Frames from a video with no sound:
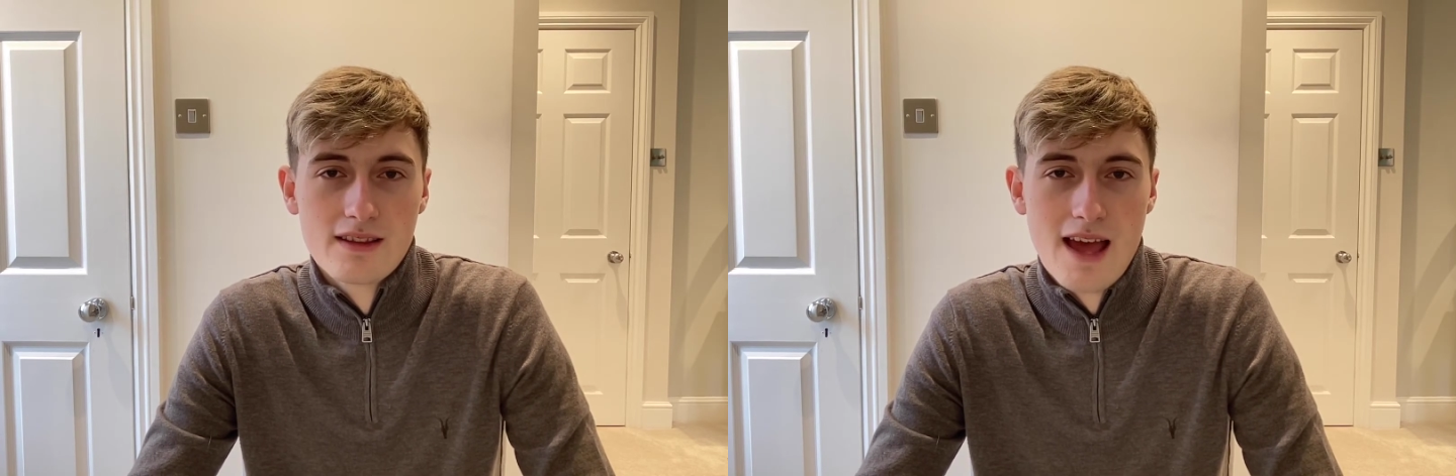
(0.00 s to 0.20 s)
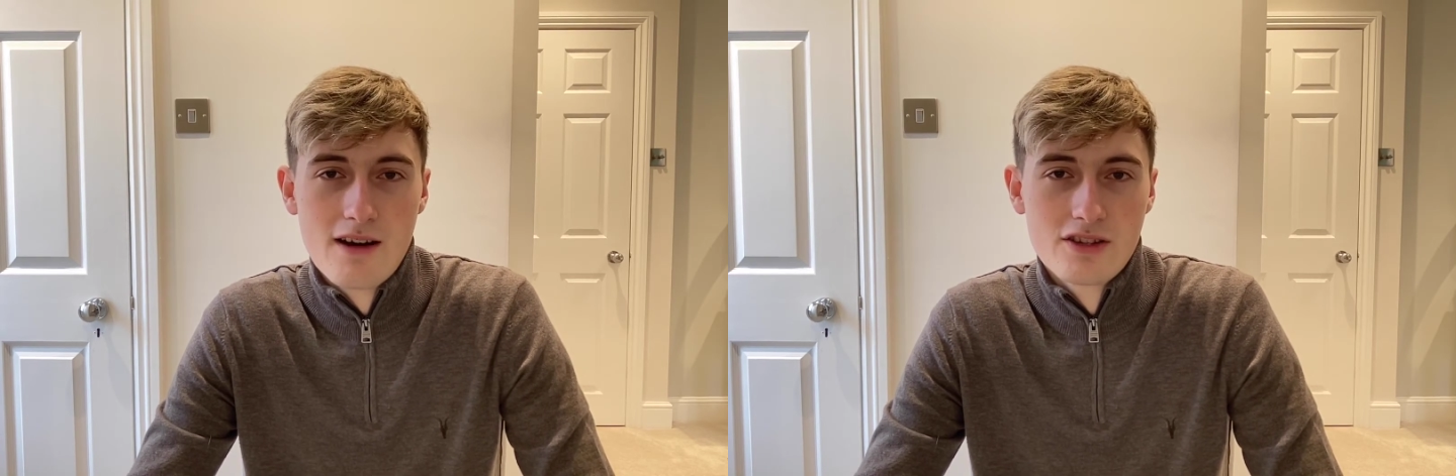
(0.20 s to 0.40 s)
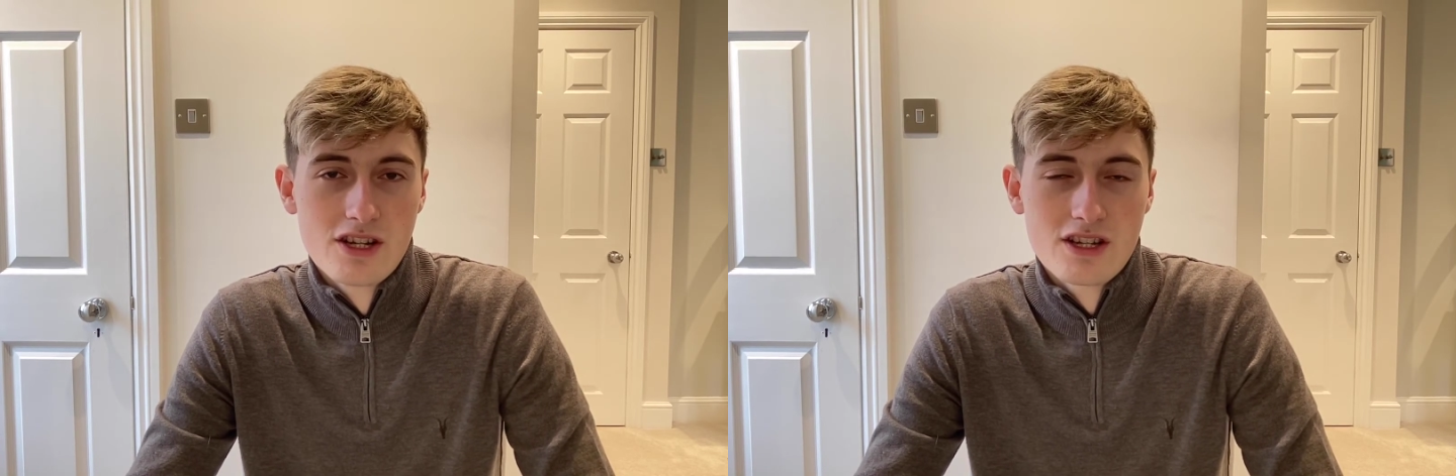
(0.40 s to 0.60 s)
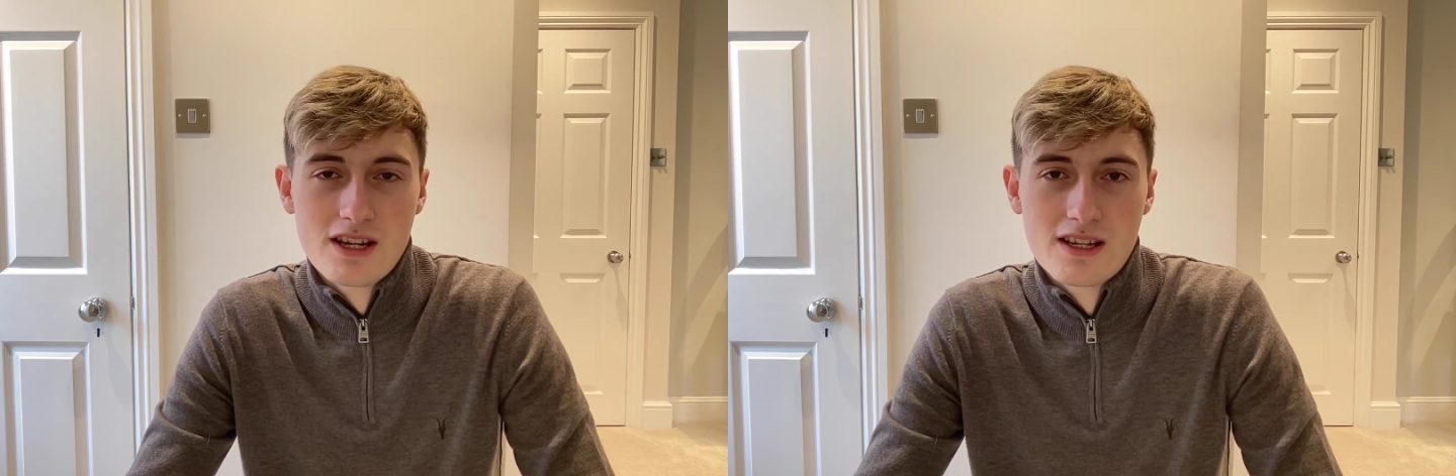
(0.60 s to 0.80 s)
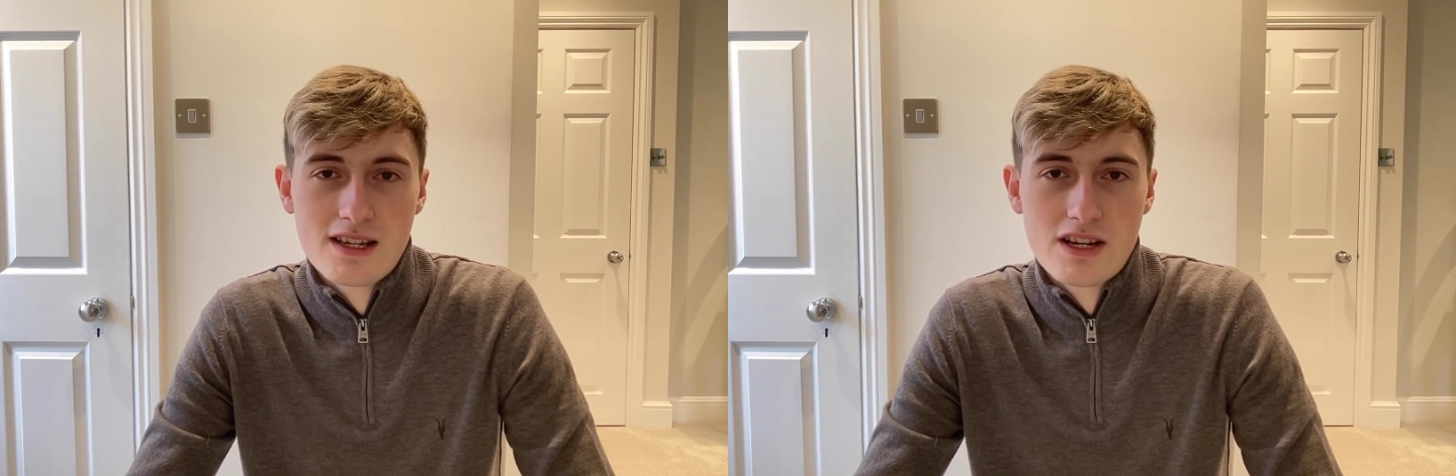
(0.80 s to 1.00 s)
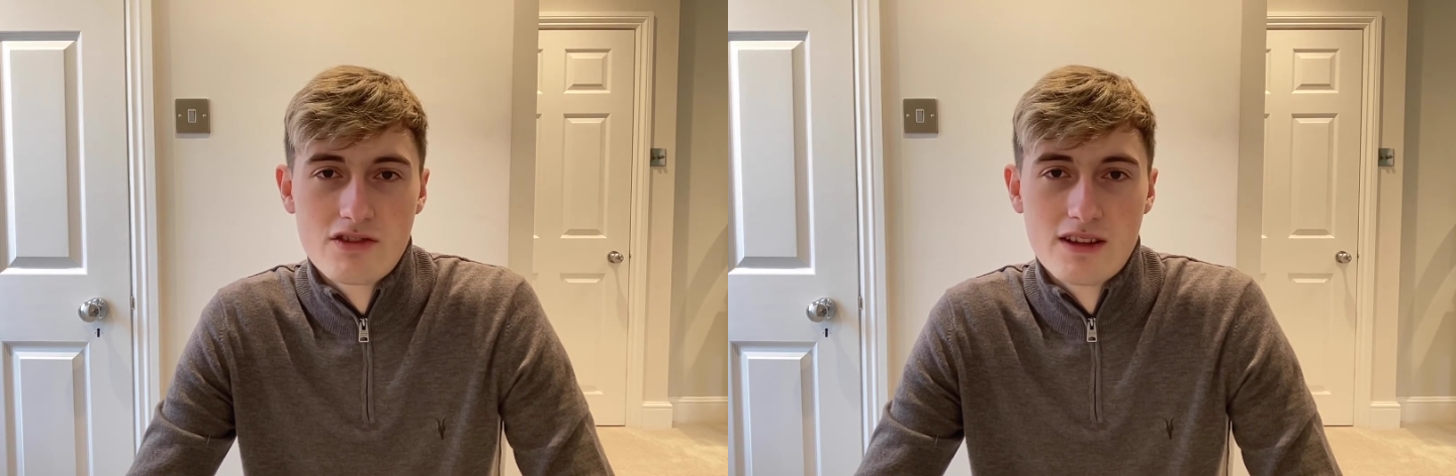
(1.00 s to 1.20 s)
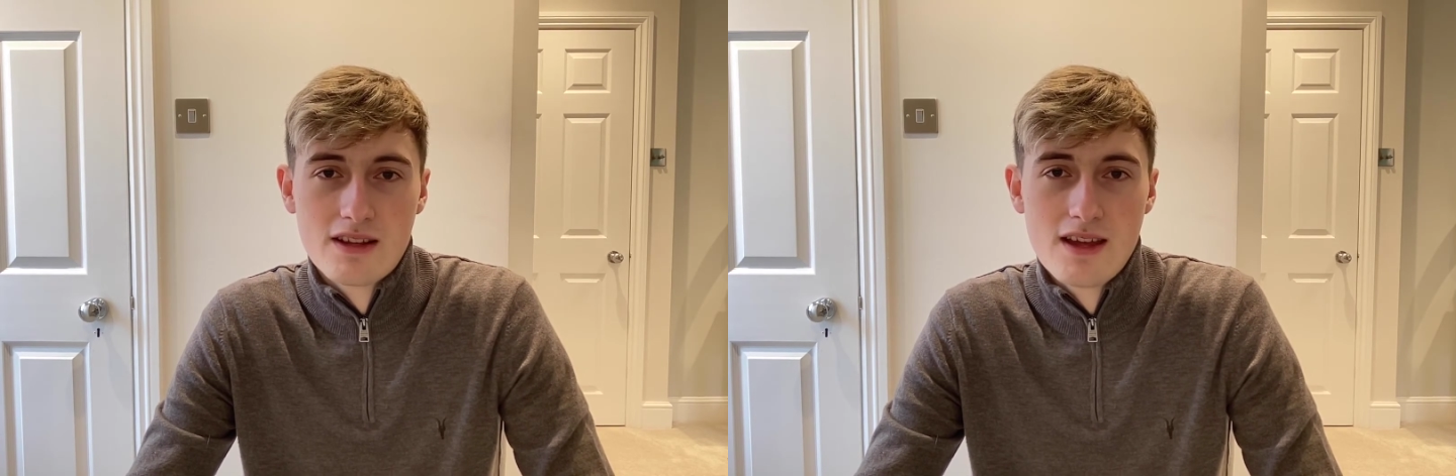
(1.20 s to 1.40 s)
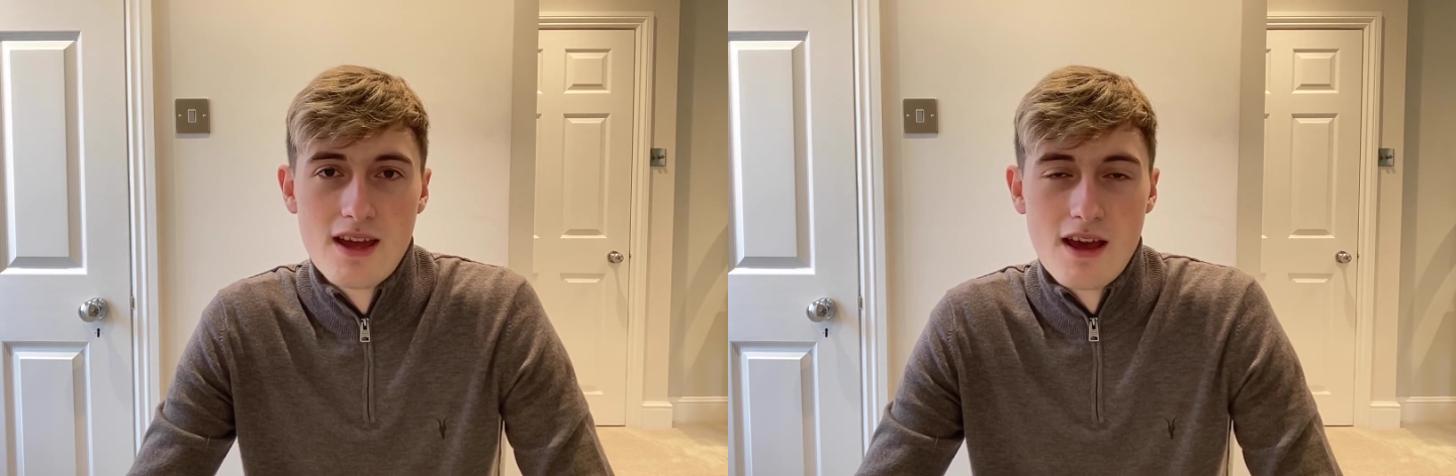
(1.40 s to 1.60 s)
Shishkin is
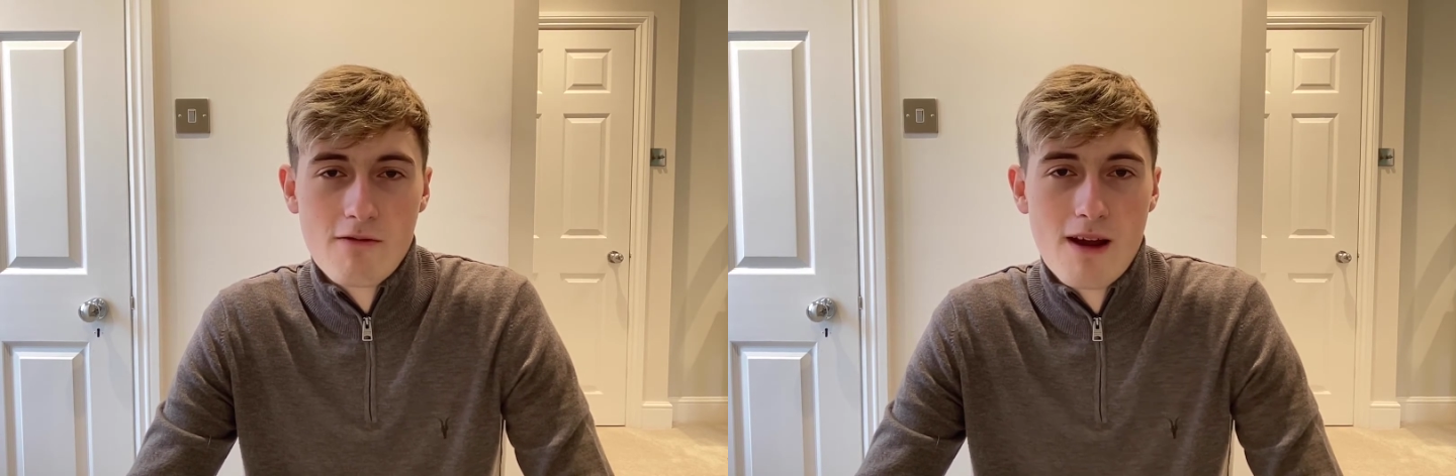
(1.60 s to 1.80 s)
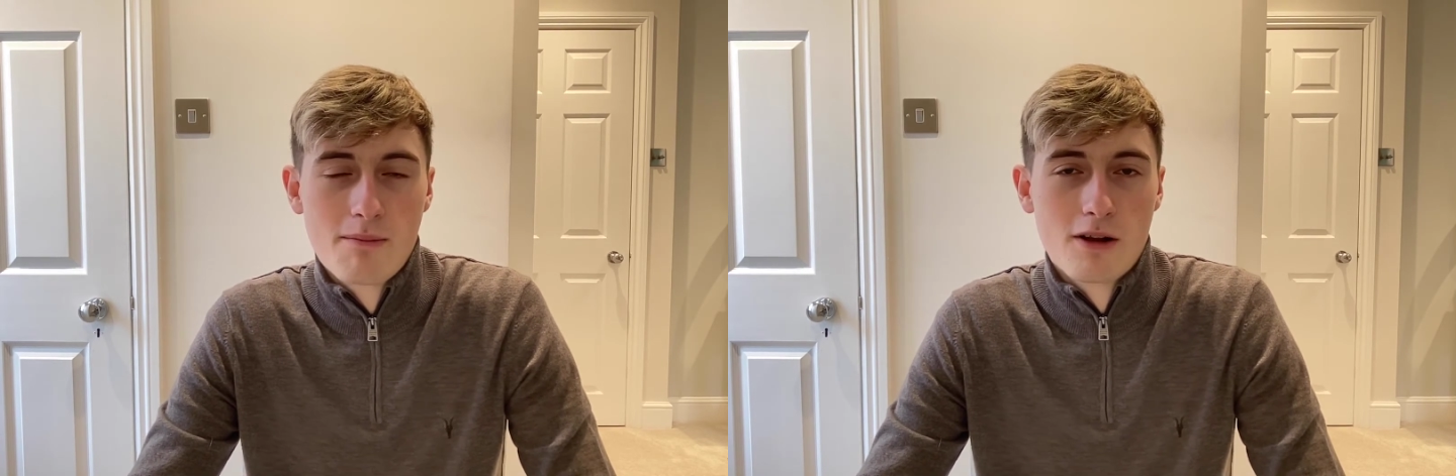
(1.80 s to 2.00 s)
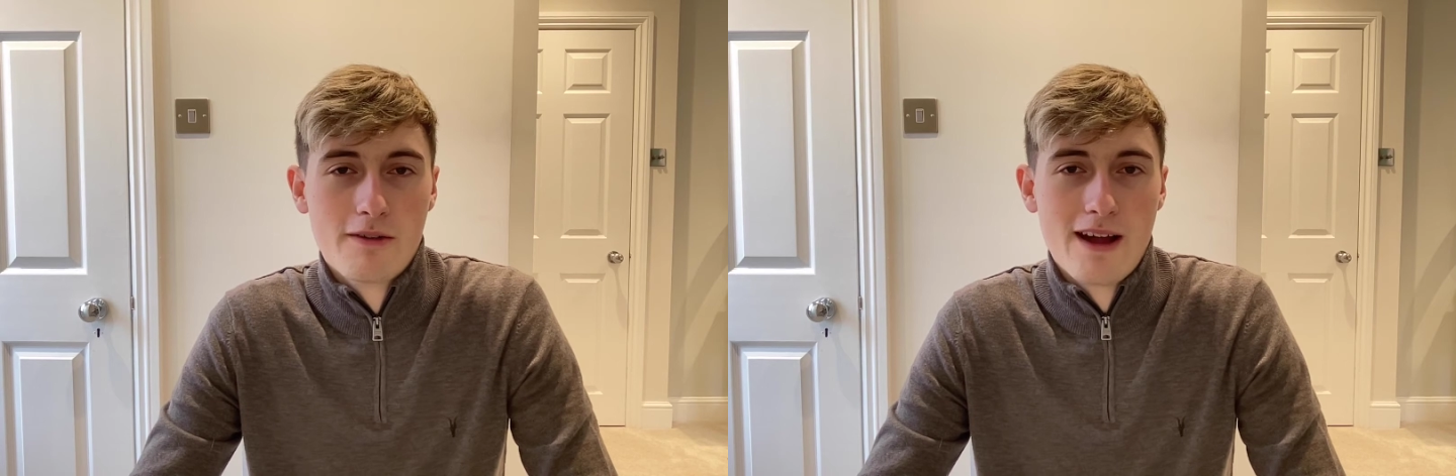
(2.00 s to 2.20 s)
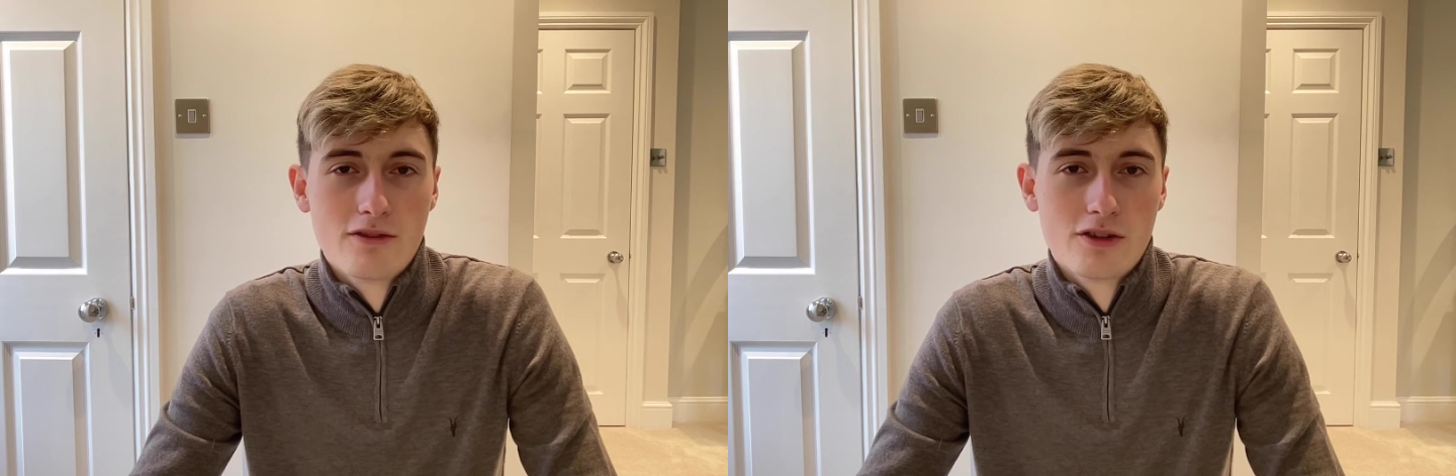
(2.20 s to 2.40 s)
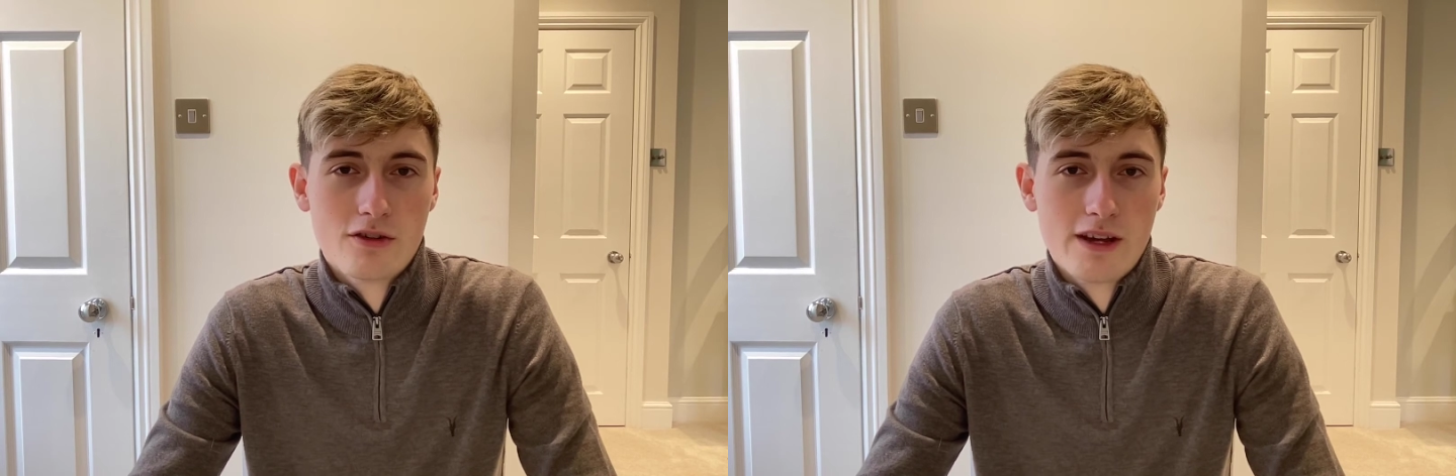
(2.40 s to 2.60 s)
literally a replica of Altior.